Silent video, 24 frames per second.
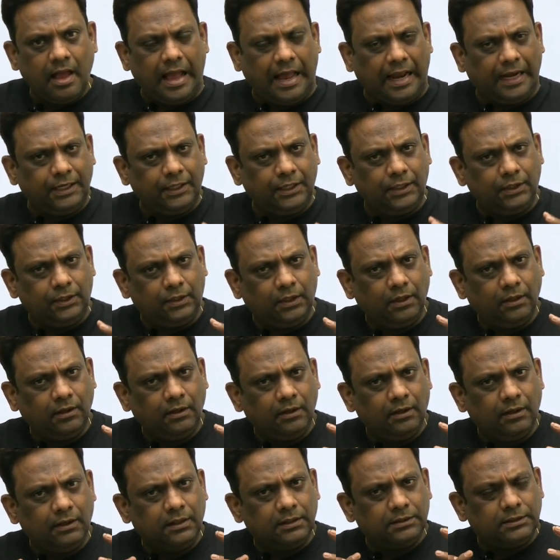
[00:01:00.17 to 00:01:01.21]
and
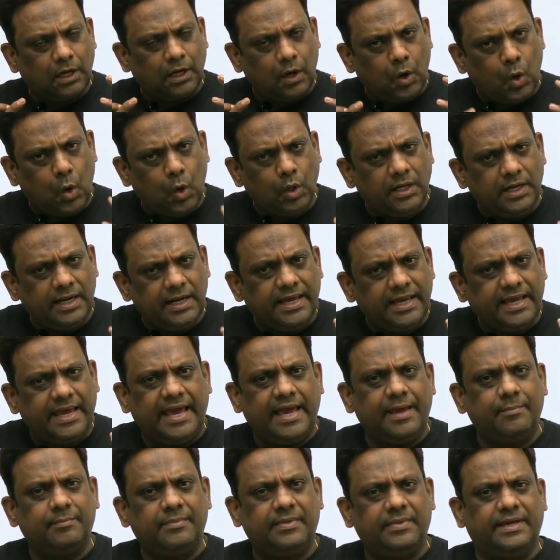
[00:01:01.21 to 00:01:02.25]
the only
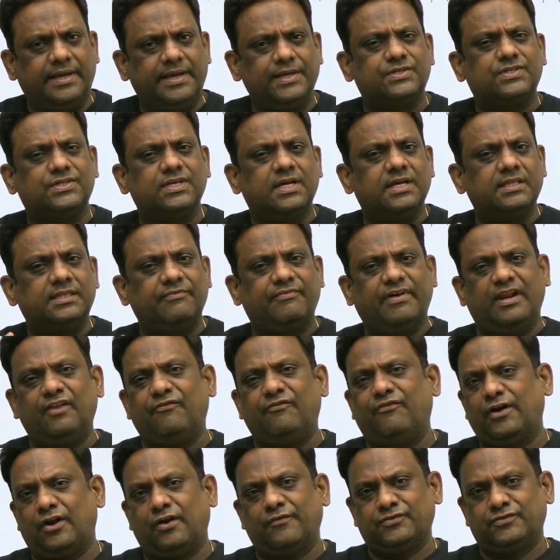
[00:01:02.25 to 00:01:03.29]
aim is the
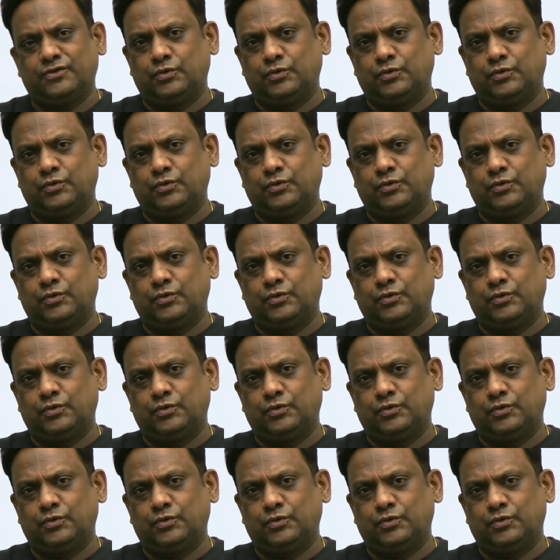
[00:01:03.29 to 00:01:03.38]
welfare of